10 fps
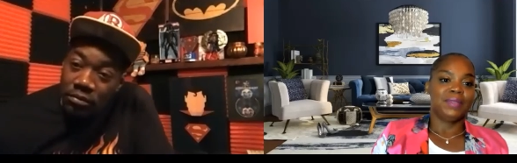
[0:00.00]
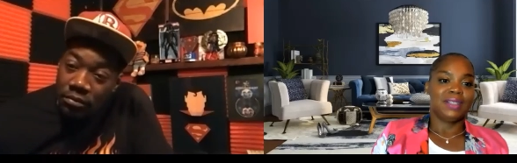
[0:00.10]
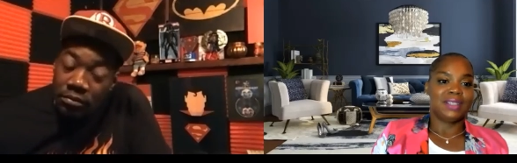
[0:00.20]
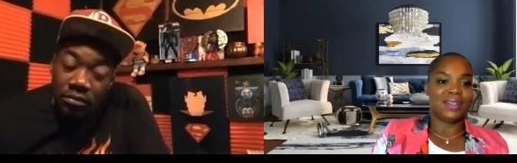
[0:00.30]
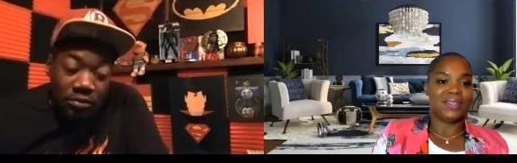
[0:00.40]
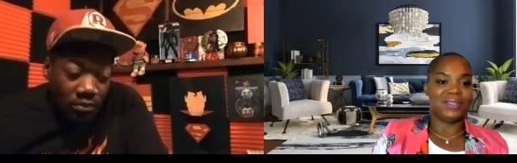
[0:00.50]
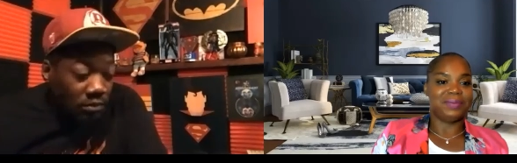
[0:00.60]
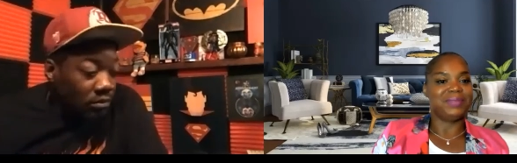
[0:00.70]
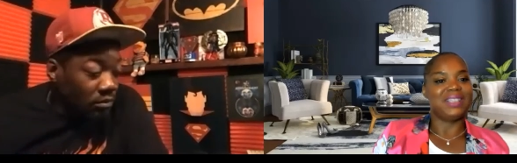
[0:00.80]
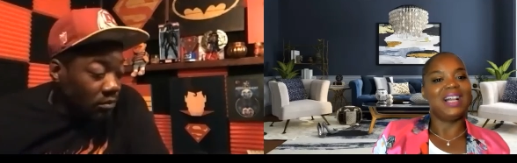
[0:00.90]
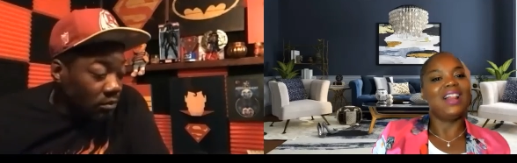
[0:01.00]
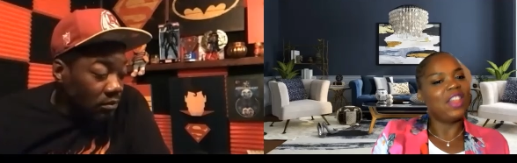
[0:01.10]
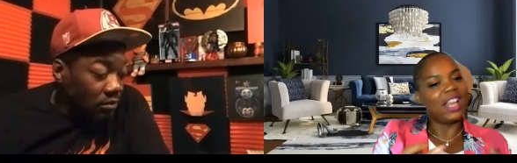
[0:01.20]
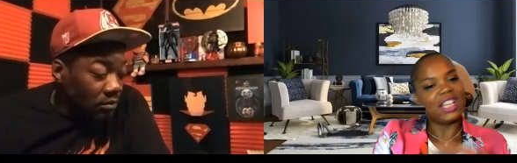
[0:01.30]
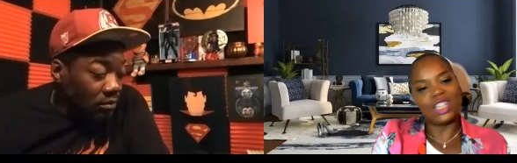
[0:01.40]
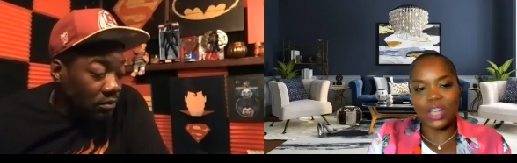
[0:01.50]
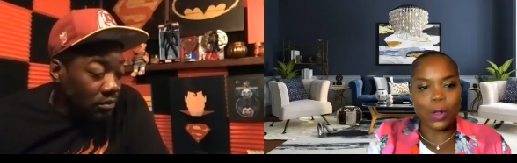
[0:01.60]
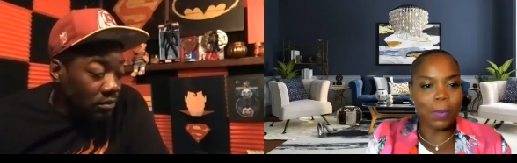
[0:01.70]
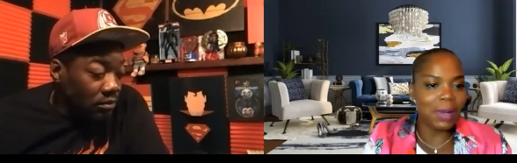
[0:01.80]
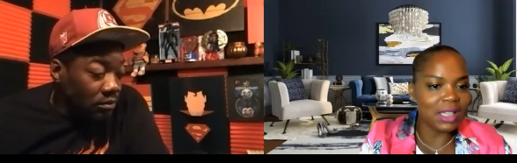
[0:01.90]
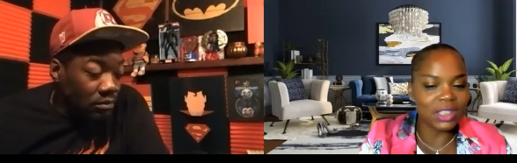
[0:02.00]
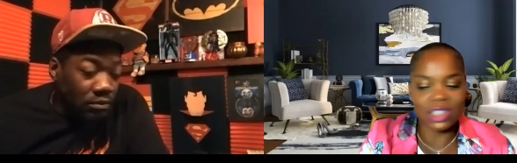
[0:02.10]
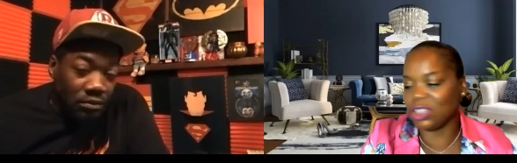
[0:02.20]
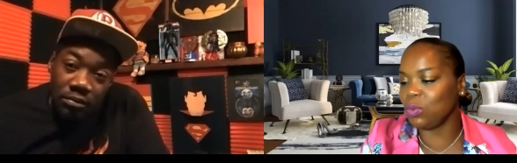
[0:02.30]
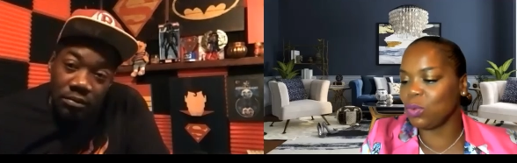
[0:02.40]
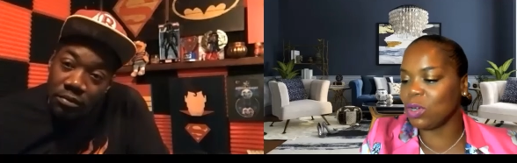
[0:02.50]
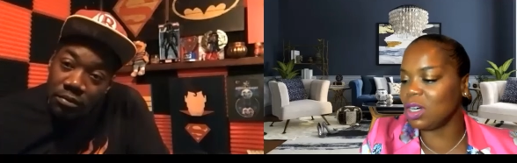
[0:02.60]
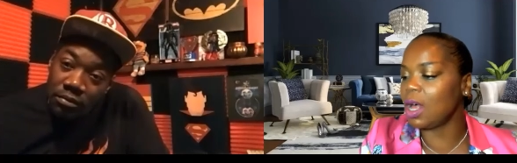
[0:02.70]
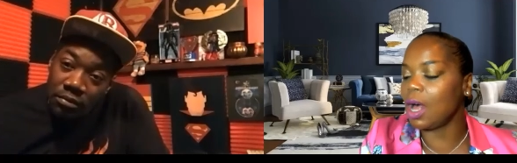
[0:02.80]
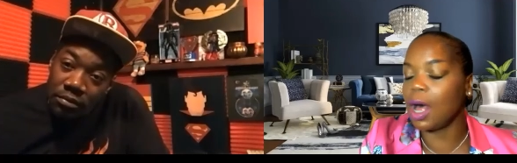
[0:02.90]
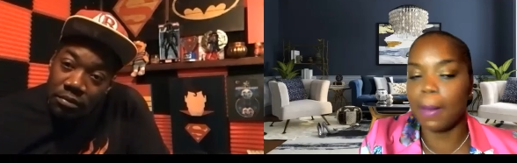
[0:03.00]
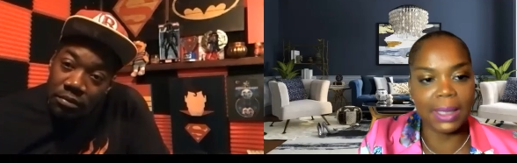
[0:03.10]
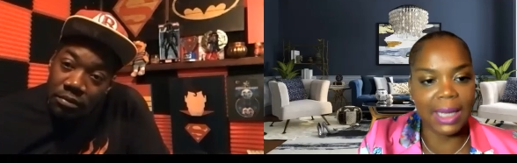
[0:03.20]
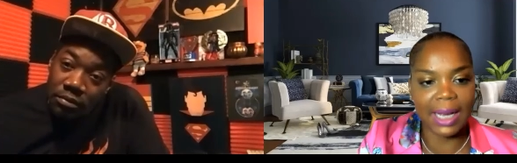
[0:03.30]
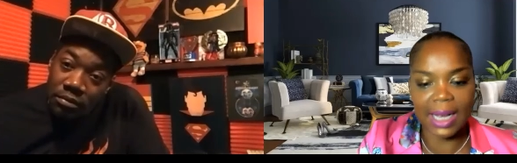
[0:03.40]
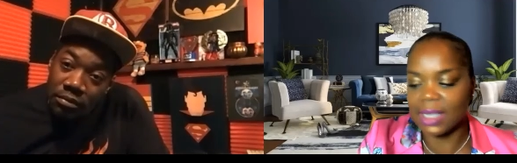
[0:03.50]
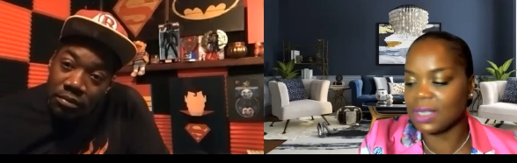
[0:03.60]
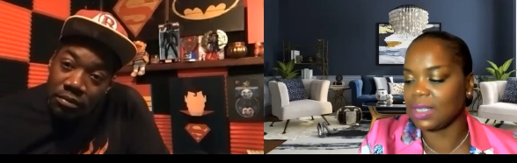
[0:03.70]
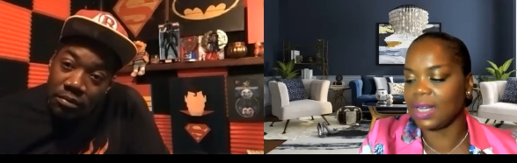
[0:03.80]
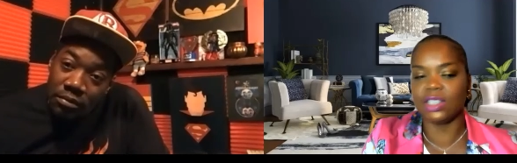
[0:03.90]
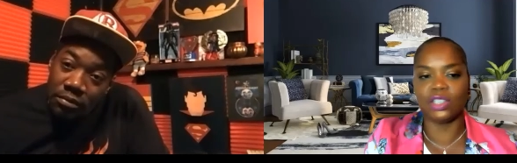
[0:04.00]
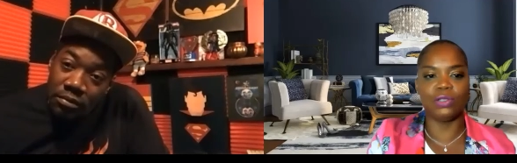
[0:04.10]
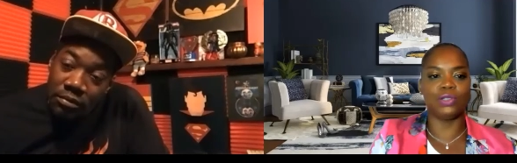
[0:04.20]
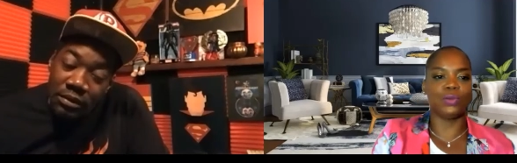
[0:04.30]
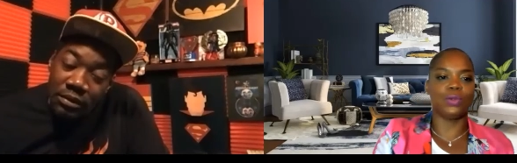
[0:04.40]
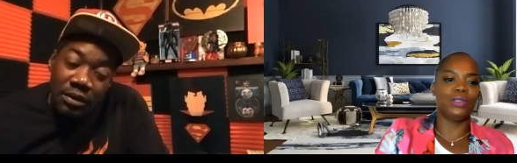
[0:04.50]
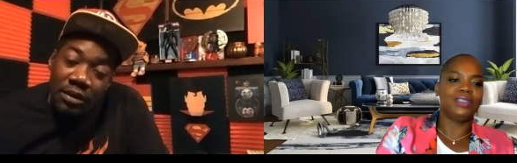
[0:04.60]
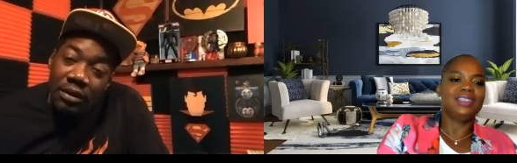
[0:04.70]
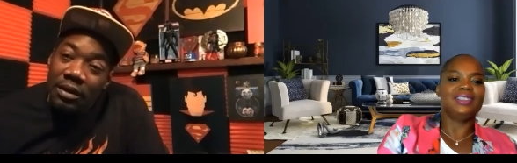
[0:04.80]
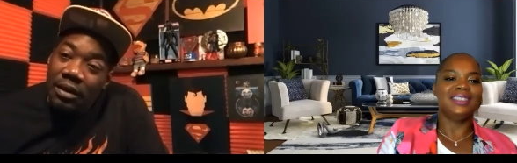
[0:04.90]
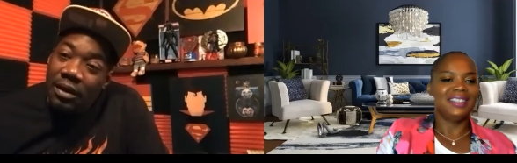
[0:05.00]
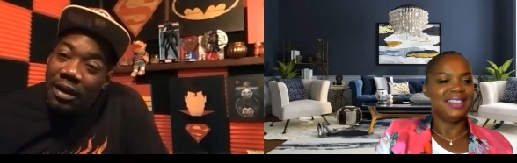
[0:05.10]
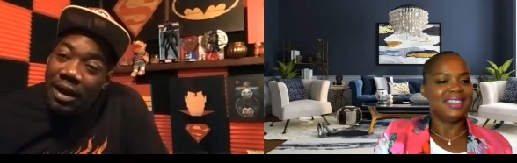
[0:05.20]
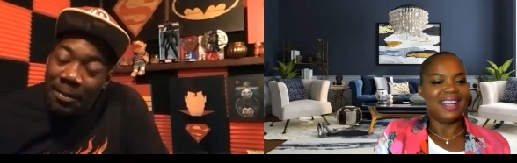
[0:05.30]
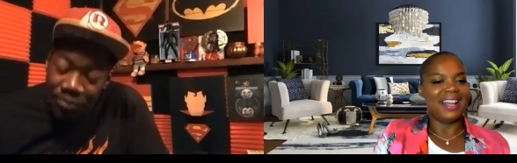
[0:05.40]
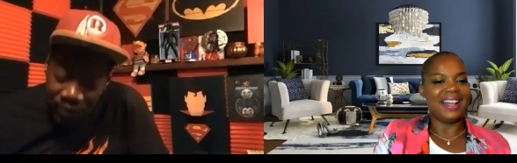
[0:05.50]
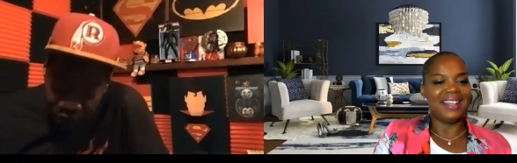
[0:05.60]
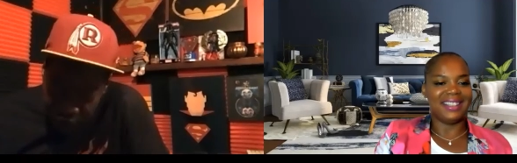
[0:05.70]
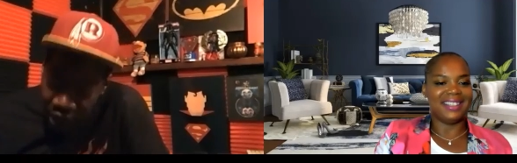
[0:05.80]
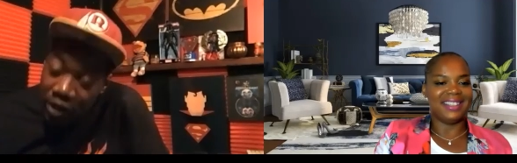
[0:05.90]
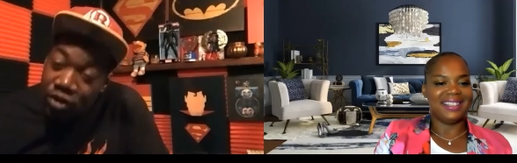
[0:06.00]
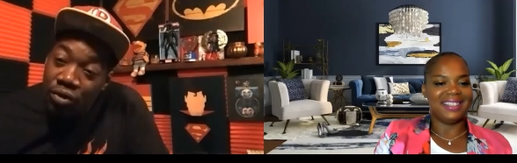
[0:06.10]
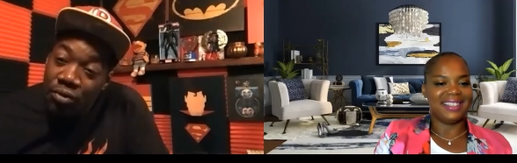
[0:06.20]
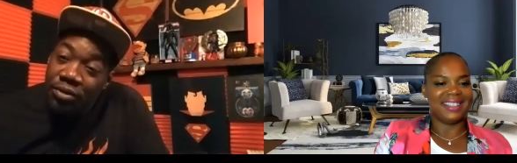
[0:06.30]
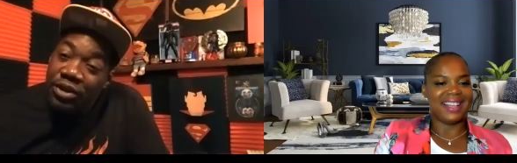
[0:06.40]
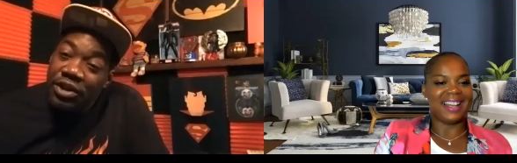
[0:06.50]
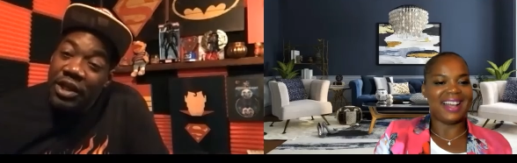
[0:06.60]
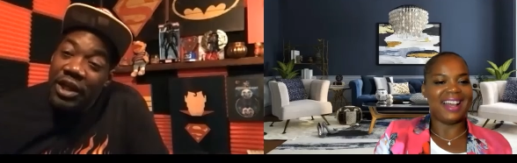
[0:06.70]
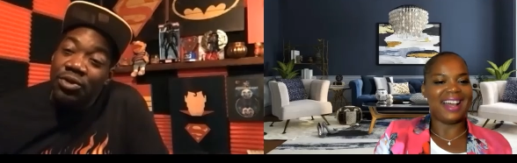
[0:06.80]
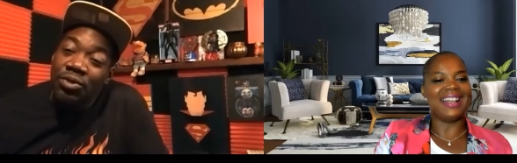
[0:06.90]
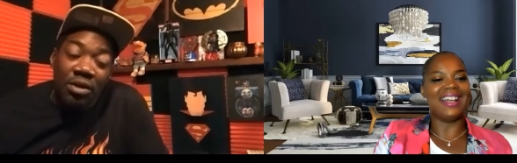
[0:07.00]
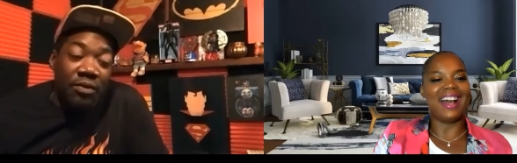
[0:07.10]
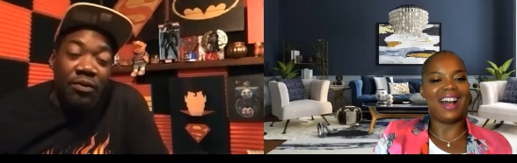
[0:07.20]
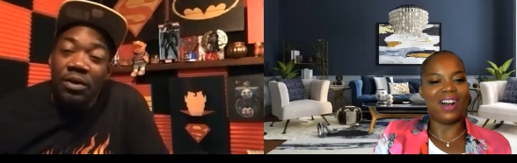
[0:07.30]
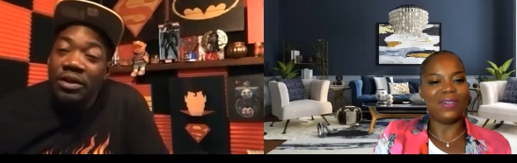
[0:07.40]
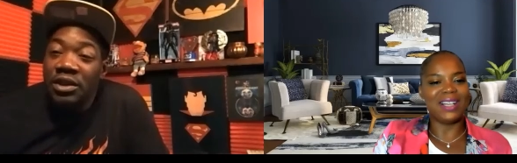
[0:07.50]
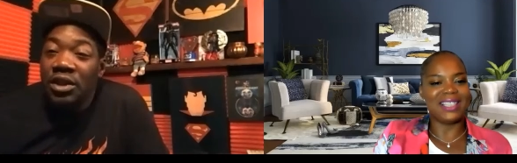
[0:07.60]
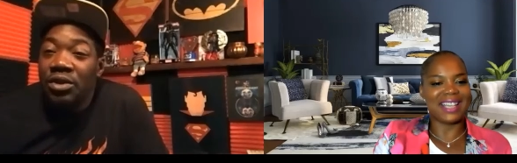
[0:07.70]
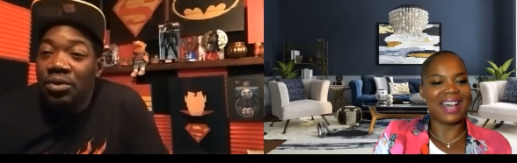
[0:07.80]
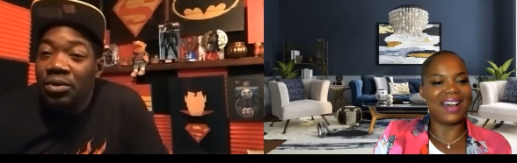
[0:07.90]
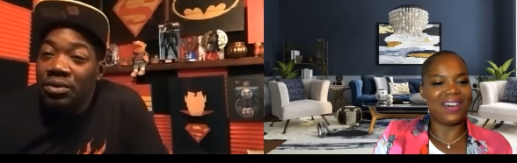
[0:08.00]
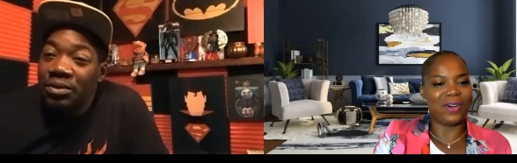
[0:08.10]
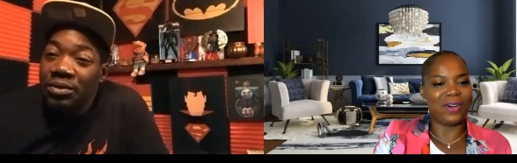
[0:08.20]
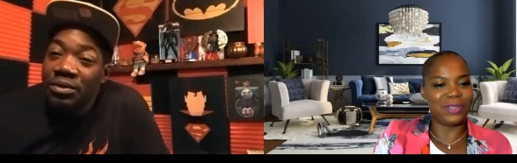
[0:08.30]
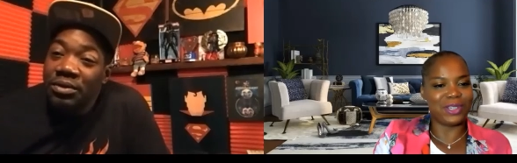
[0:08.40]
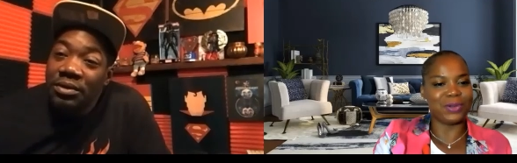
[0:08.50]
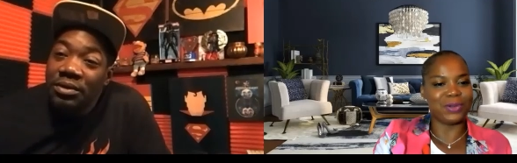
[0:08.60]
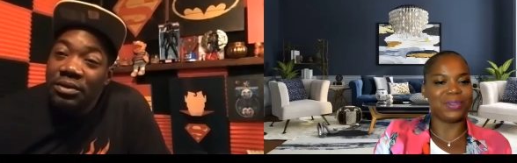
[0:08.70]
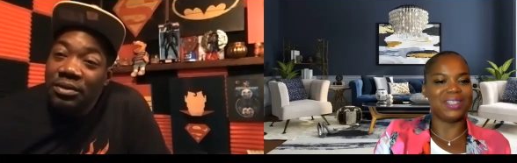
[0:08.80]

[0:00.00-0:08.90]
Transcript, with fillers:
Speaker 1: So, thank you so much. You were a blast as usual.
Speaker 2: I appreciate you. Appreciate you. I can always
Speaker 1: you. count on you.